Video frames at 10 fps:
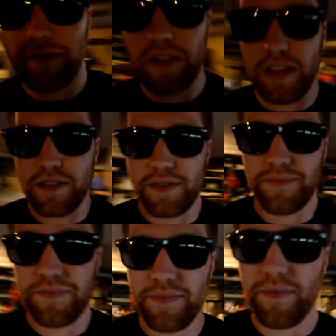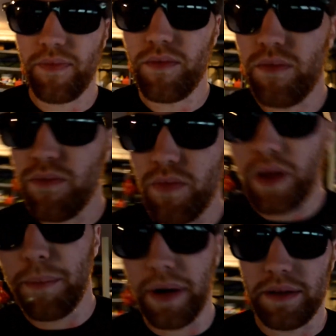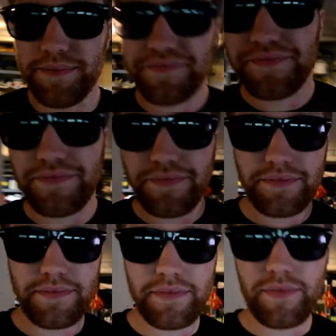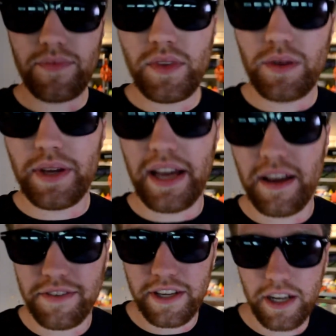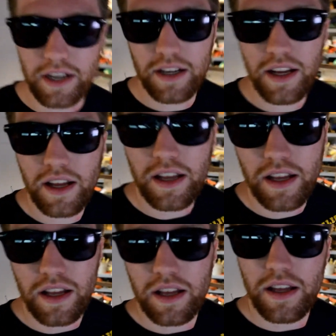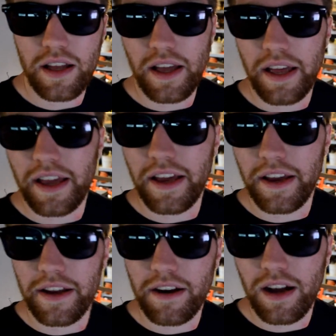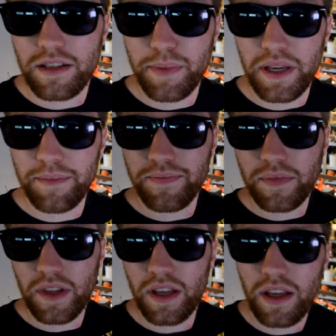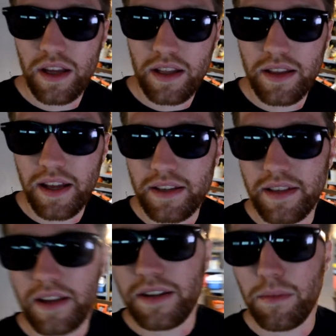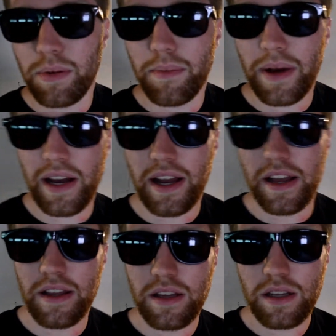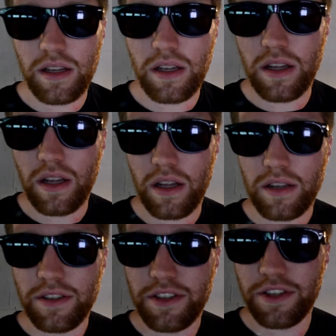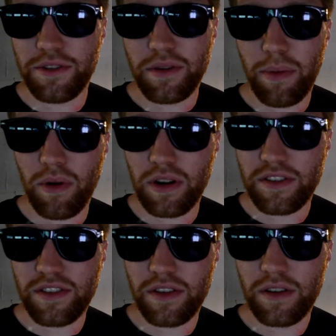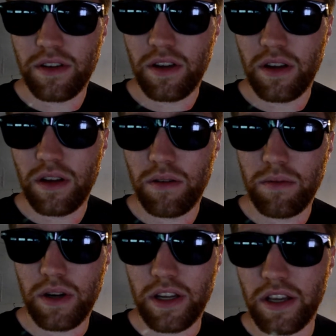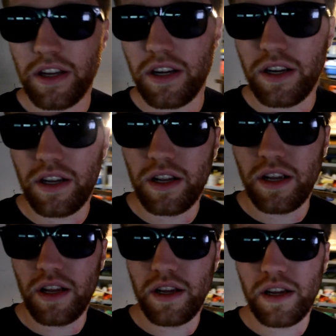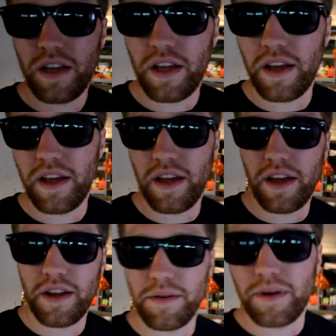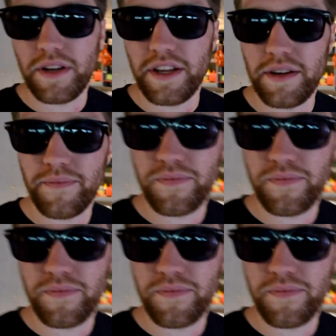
for this, but we have here a crossbeam that is held up by two supports, one here and one here,